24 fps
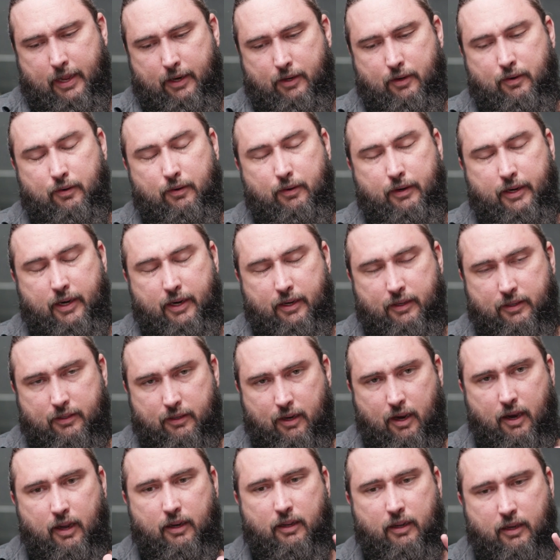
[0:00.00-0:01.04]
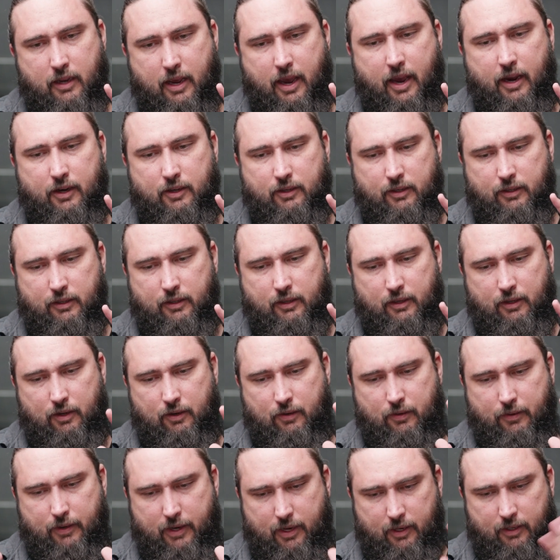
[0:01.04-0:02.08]
you're inside the action,
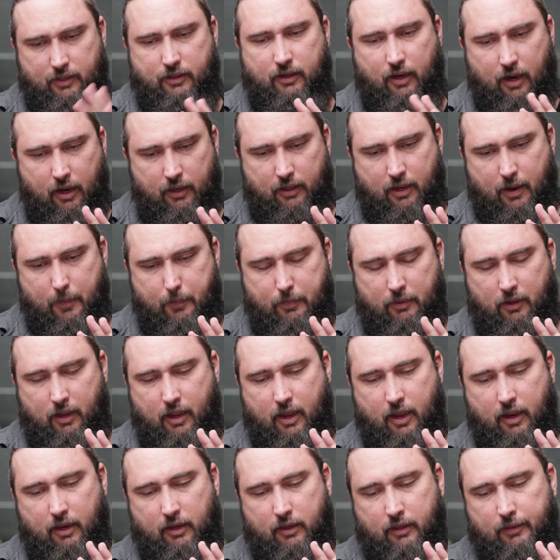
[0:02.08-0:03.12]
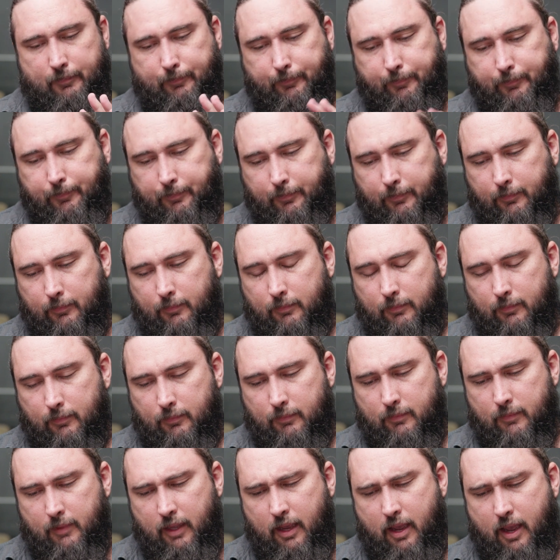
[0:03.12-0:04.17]
you're inside that plane,
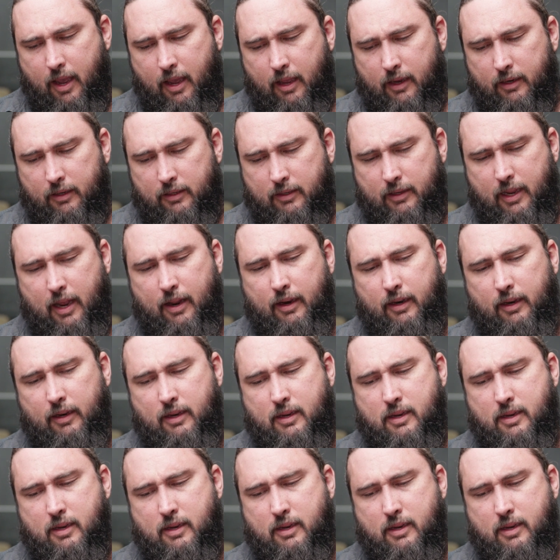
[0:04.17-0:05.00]
and that.